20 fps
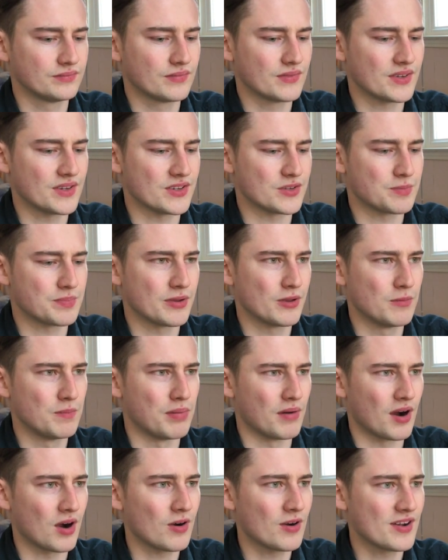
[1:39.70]
is
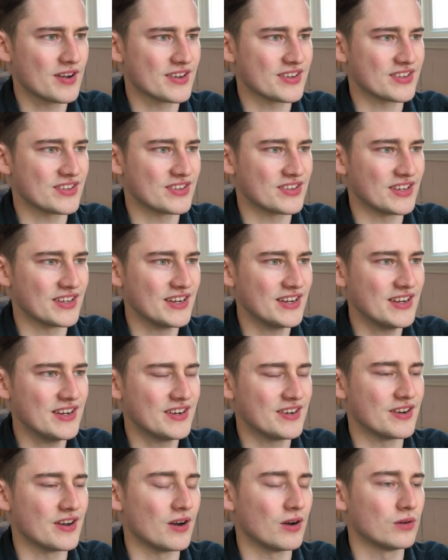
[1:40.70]
Pilbara a city?
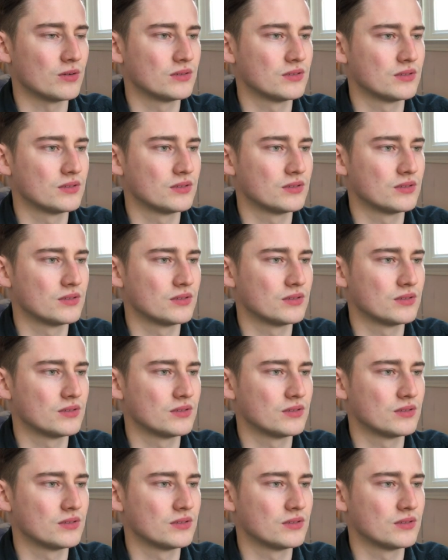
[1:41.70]
No.